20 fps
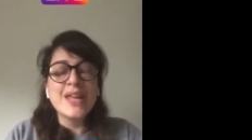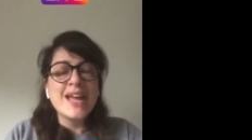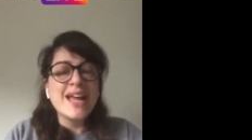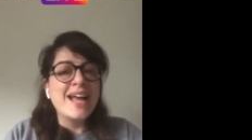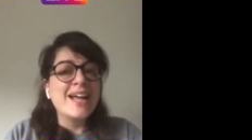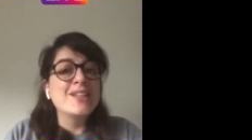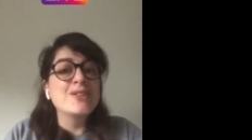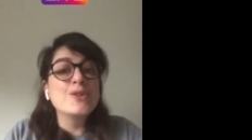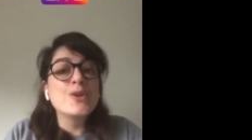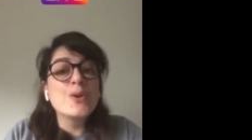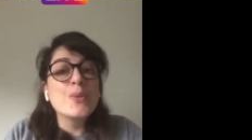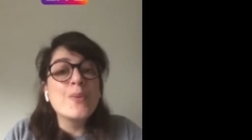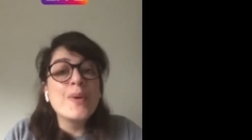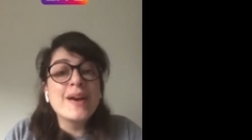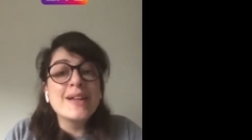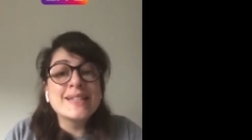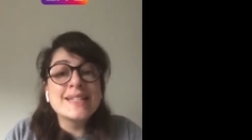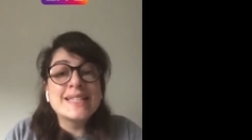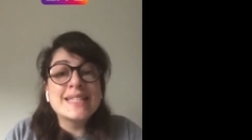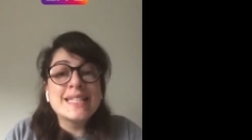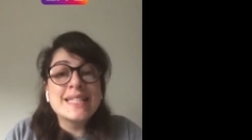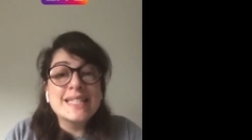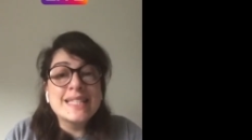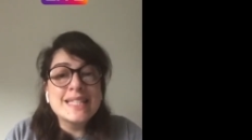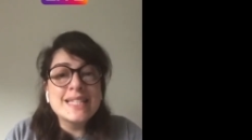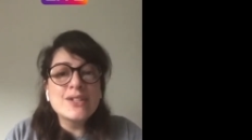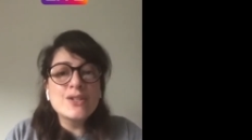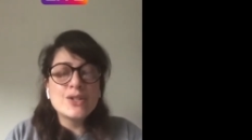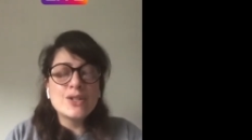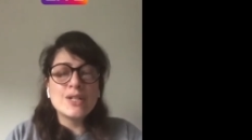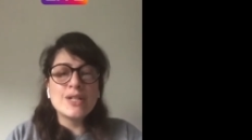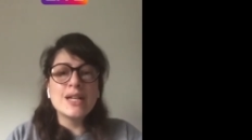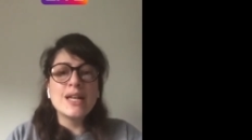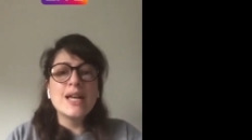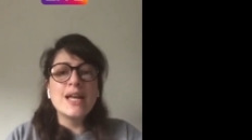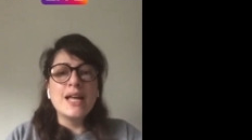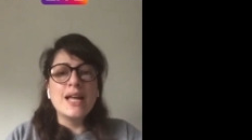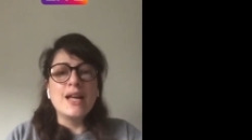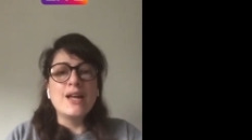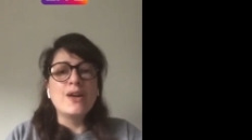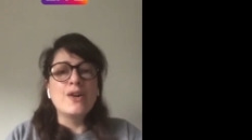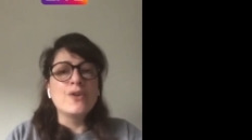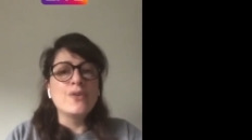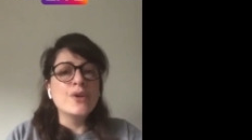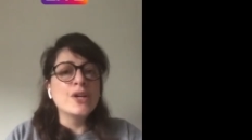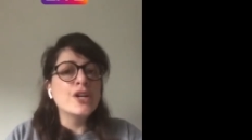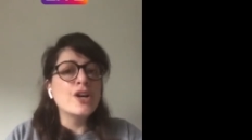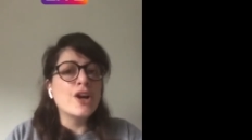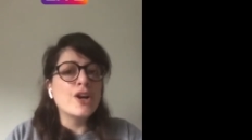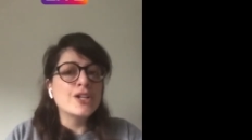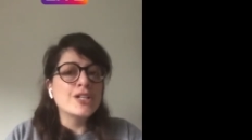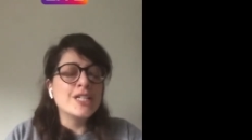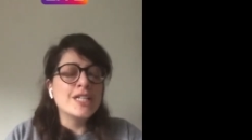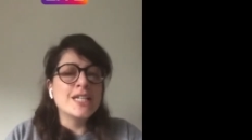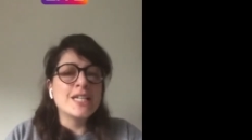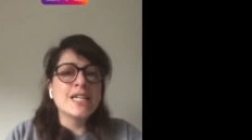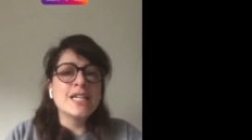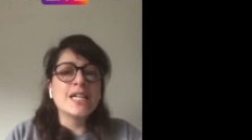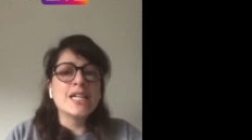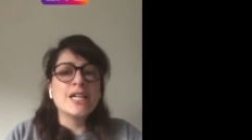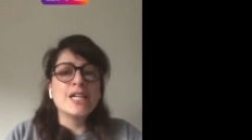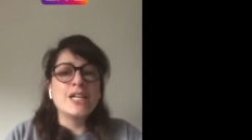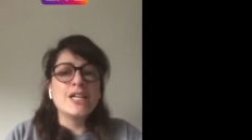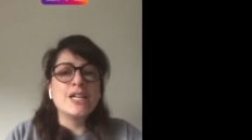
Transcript: and your brand's decision uh, regarding uh,